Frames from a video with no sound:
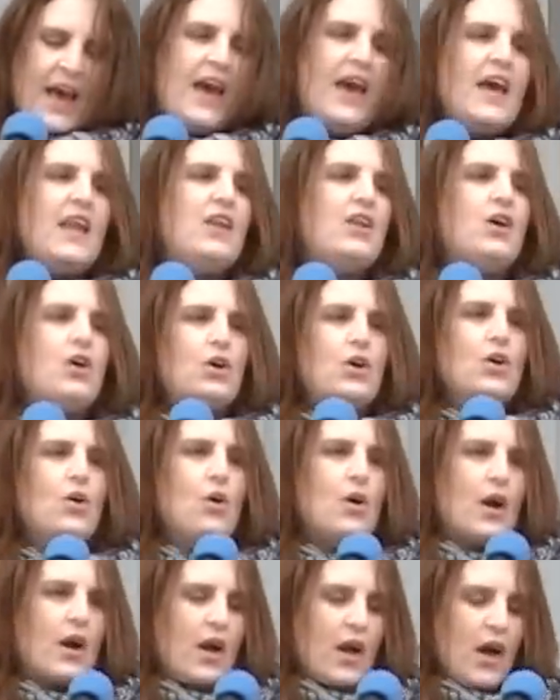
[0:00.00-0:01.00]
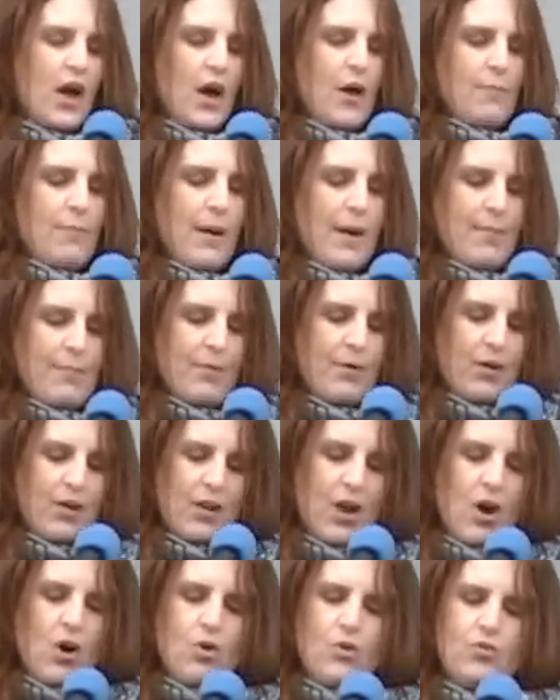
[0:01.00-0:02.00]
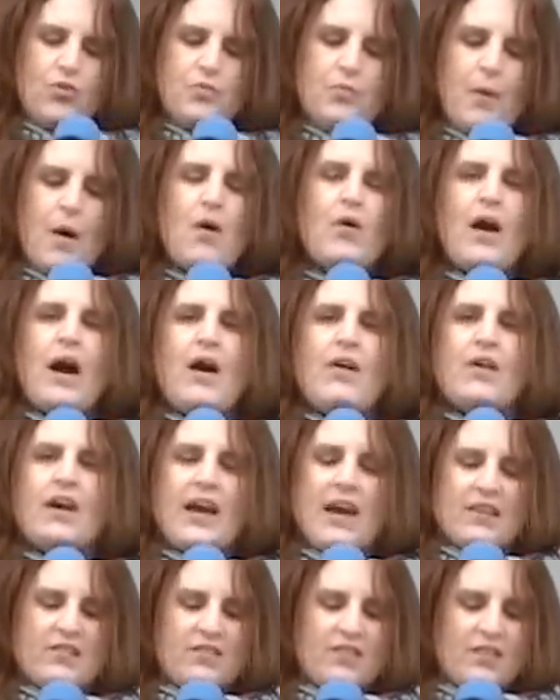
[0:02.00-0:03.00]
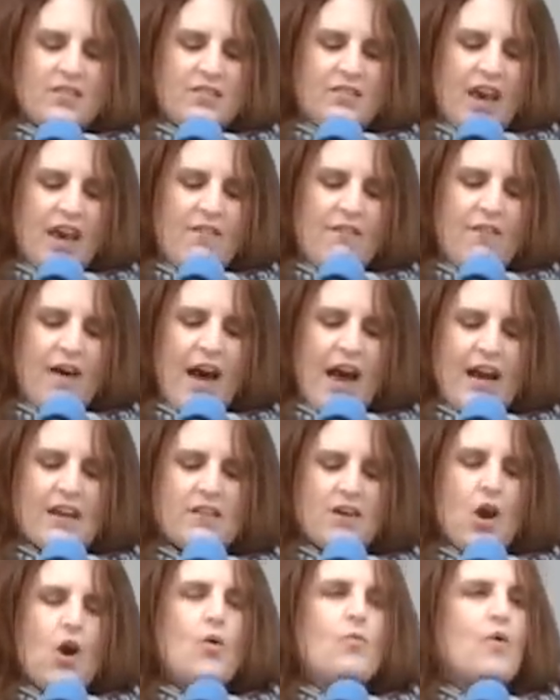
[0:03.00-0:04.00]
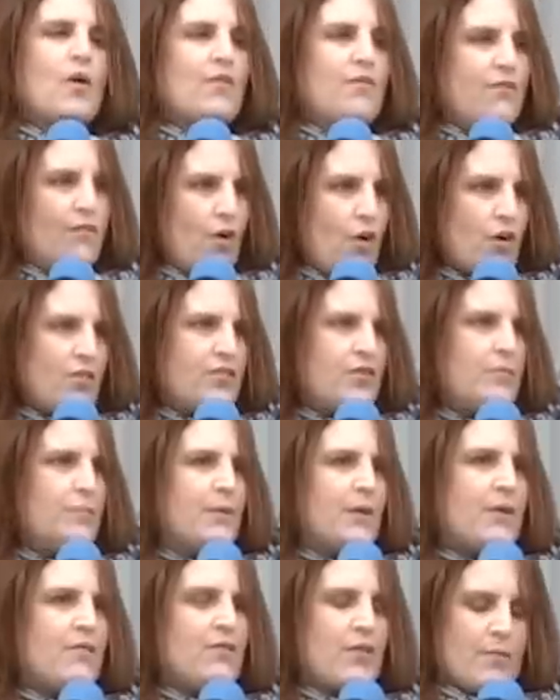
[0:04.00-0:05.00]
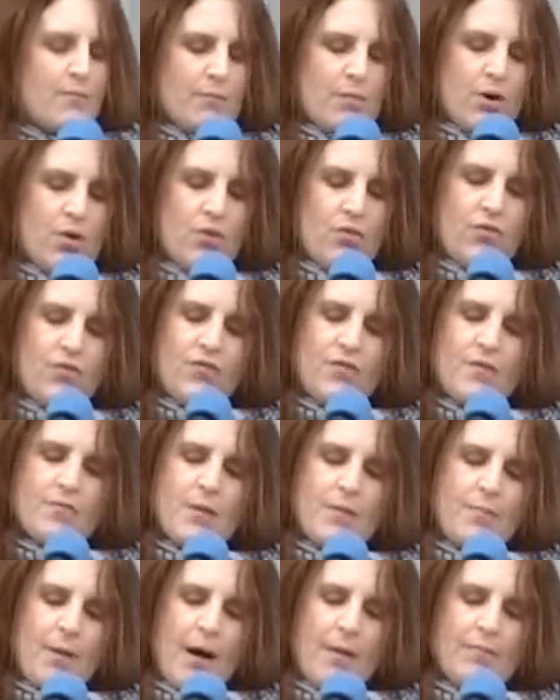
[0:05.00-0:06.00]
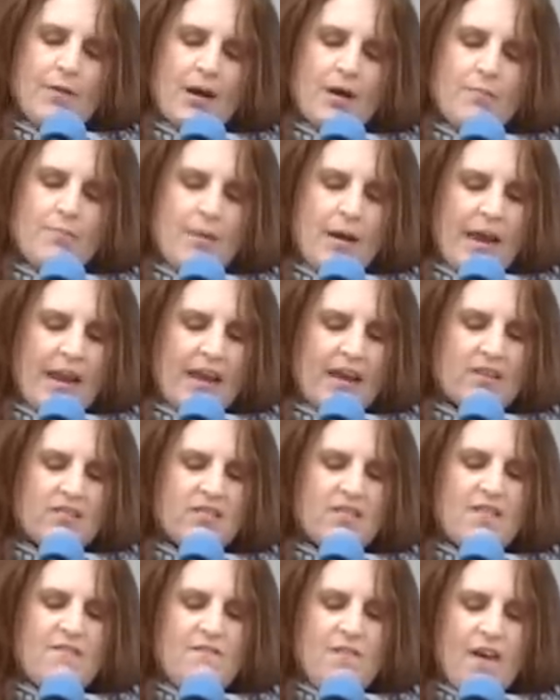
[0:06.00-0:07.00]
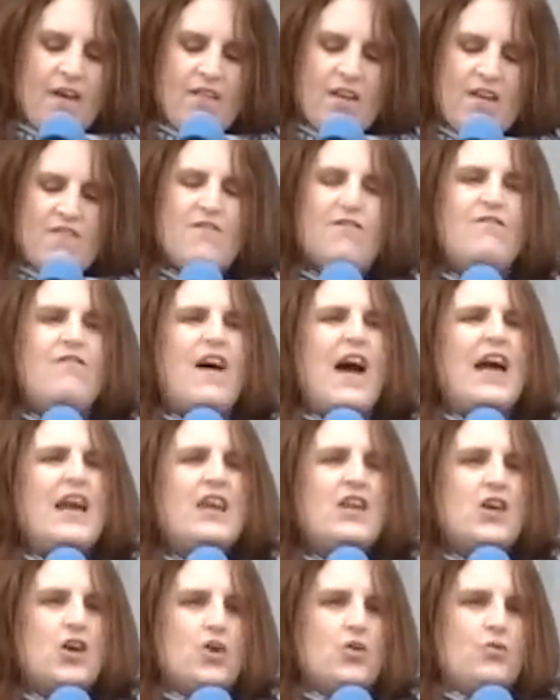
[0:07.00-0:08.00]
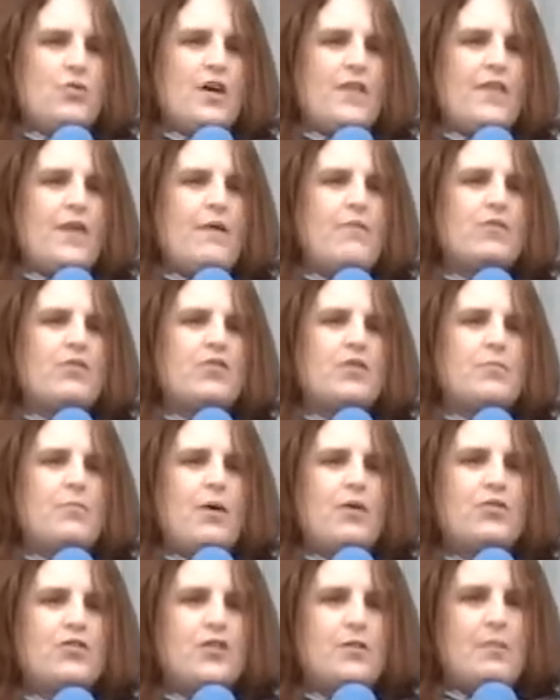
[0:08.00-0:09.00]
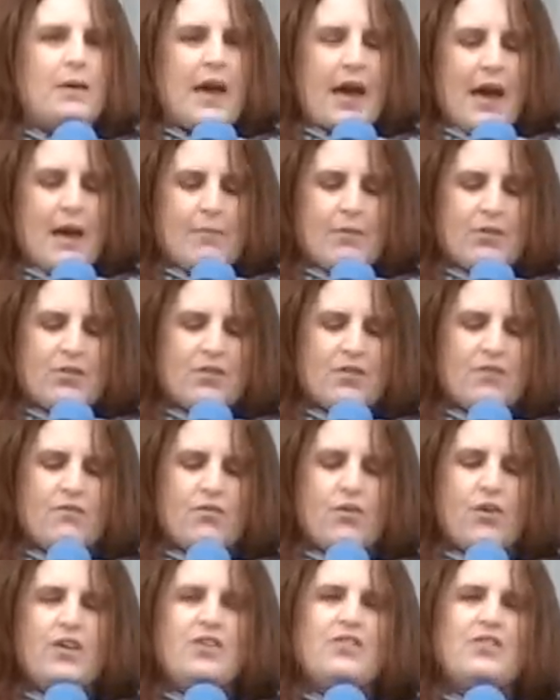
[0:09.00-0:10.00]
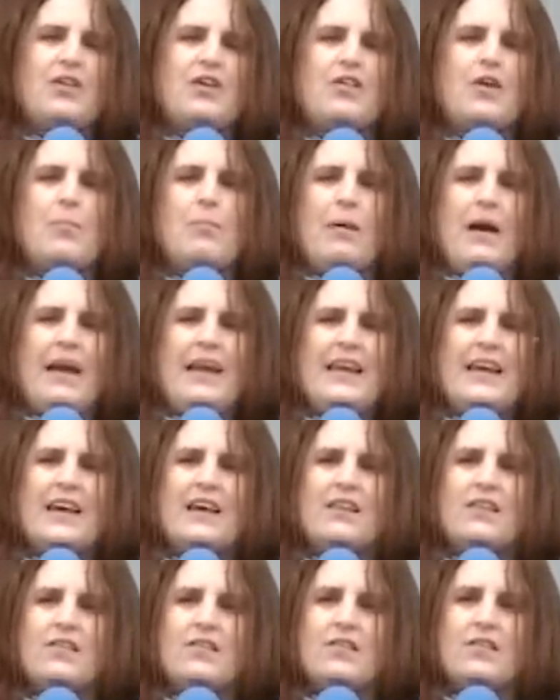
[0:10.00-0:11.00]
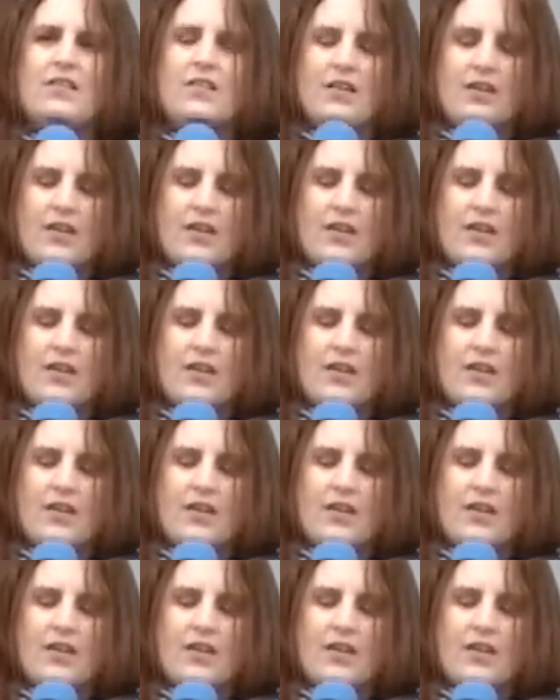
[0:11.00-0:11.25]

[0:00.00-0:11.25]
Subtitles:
In New York, people who spoke out against the SAFE Act were forcibly removed from the public meetings, the very venue that they were supposed to be able to voice their opinions.